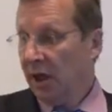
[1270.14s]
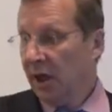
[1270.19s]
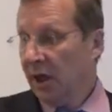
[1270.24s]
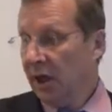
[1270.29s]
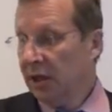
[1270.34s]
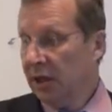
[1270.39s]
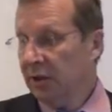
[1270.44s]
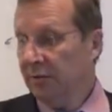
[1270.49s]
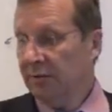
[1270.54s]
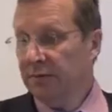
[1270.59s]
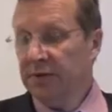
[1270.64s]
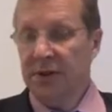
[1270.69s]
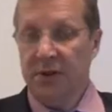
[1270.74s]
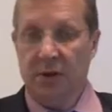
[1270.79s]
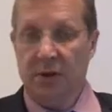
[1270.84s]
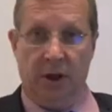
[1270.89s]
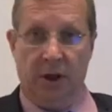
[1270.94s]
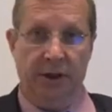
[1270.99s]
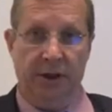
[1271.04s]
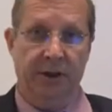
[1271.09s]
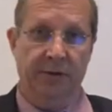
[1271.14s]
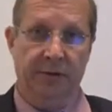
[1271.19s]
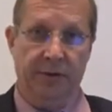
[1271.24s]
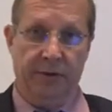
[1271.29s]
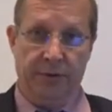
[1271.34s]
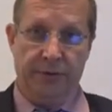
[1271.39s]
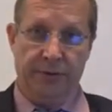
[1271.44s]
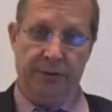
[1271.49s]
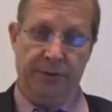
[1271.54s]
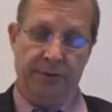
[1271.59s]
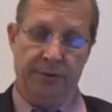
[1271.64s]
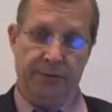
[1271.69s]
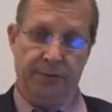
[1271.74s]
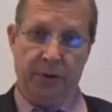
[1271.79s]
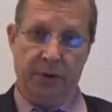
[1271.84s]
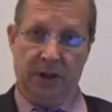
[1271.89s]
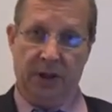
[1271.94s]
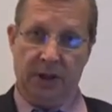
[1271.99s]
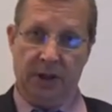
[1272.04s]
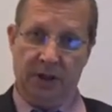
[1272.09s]
and you've signed the
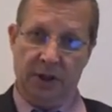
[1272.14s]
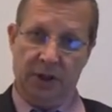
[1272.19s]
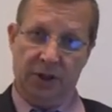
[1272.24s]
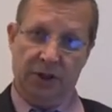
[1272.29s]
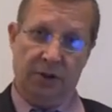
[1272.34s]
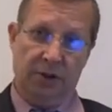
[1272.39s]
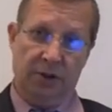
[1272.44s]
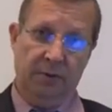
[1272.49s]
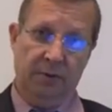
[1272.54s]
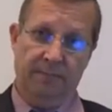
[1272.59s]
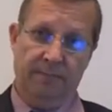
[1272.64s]
3 condition